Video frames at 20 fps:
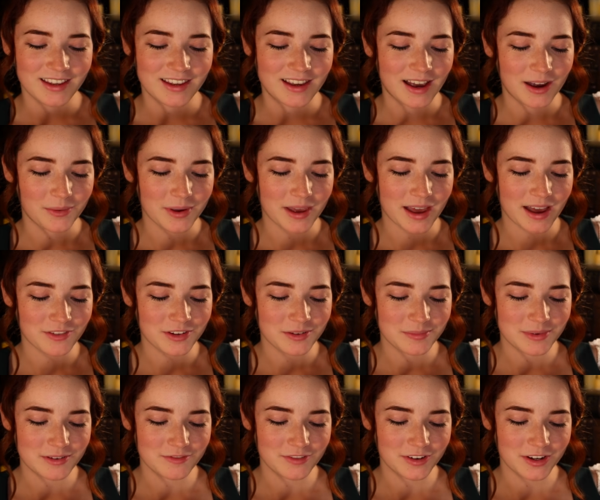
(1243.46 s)
Yeah, we
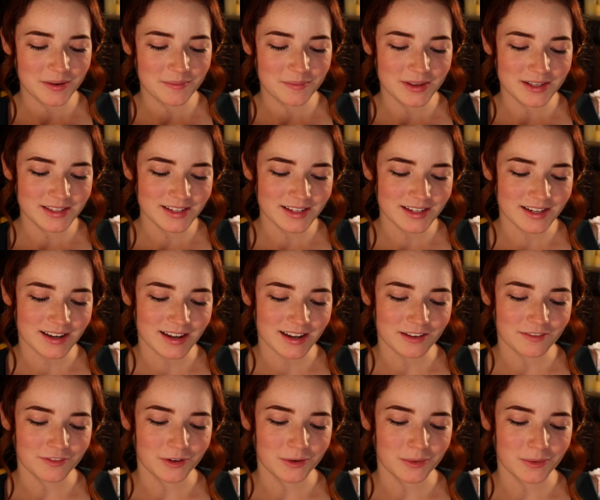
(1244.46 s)
haven't been very busy
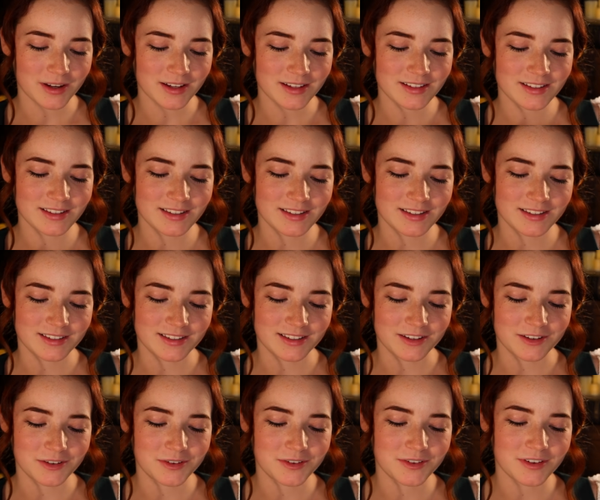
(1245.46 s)
today for once,
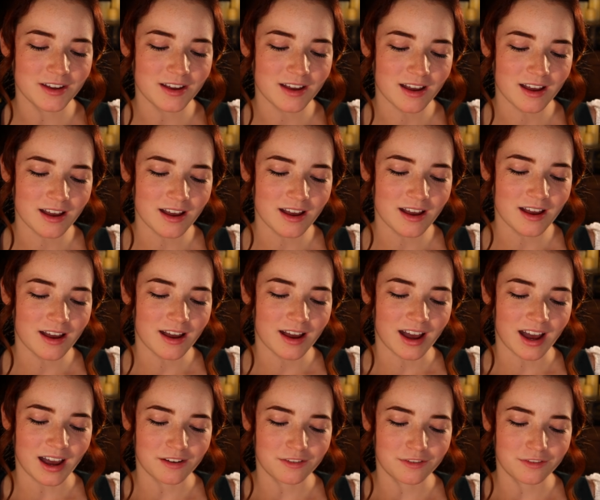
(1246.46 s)
so
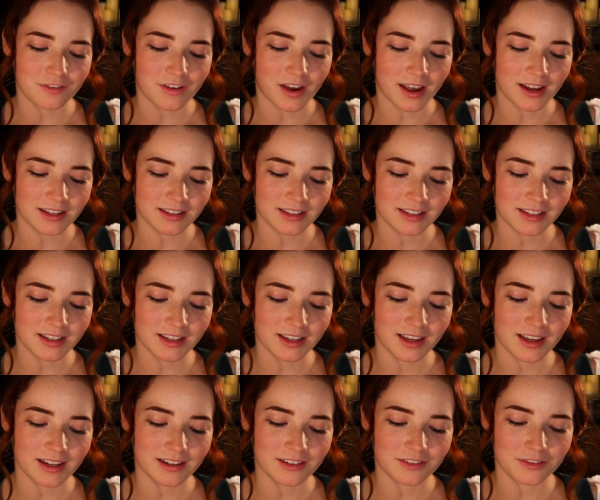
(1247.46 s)
I've finally
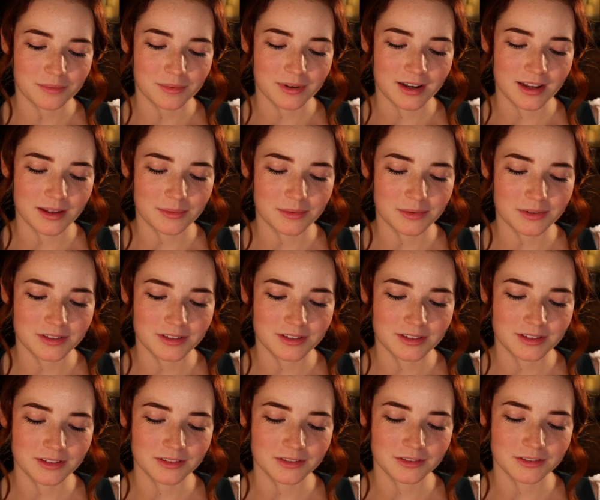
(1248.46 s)
kind of been able
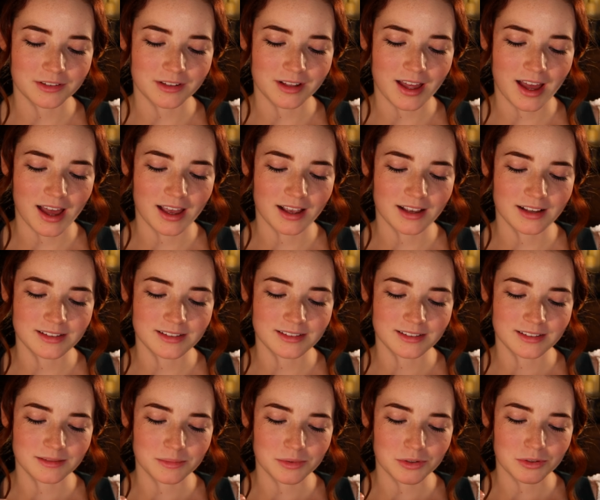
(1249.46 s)
to
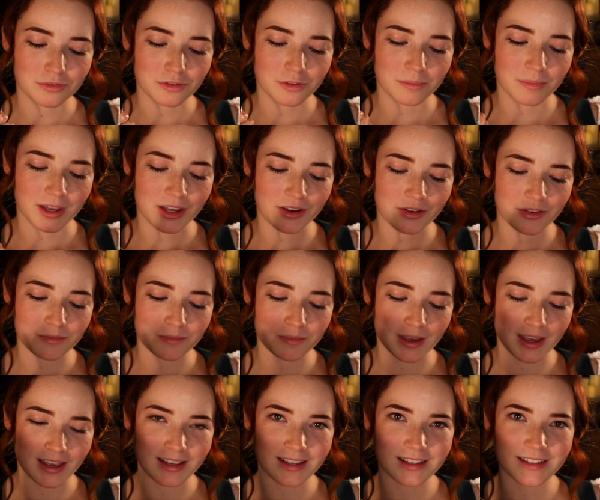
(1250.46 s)
relax and move at my own
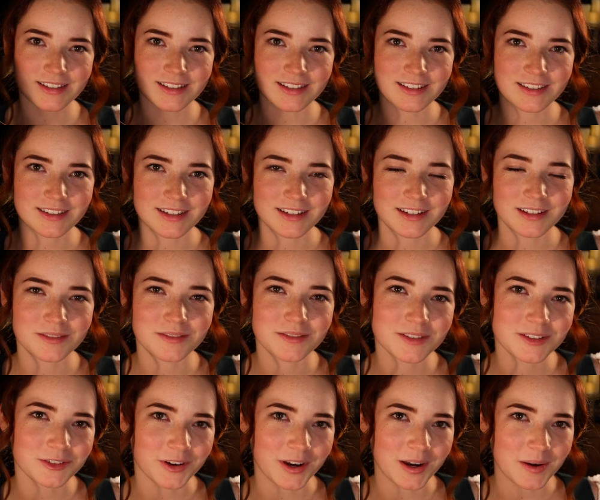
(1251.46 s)
pace instead
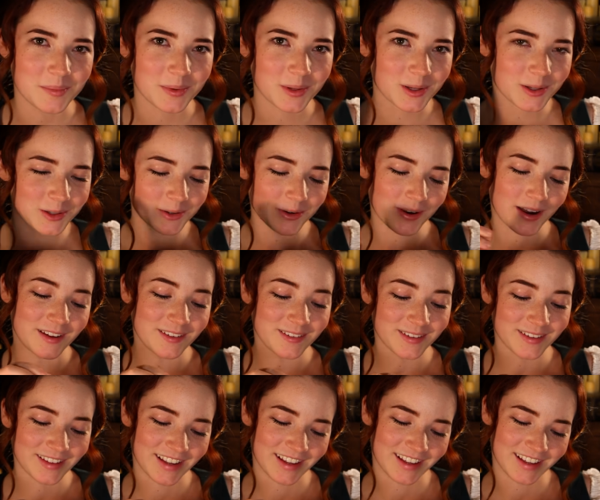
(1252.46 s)
of scrambling
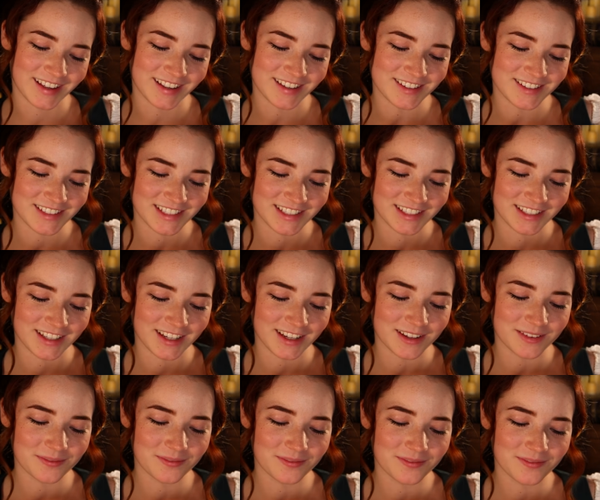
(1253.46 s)
around like I
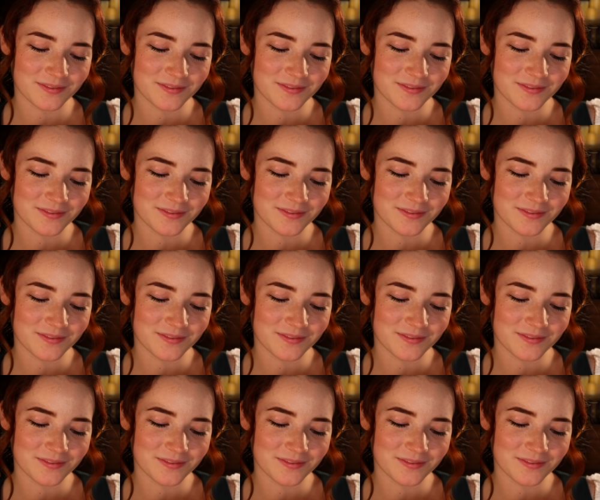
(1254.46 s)
usually am.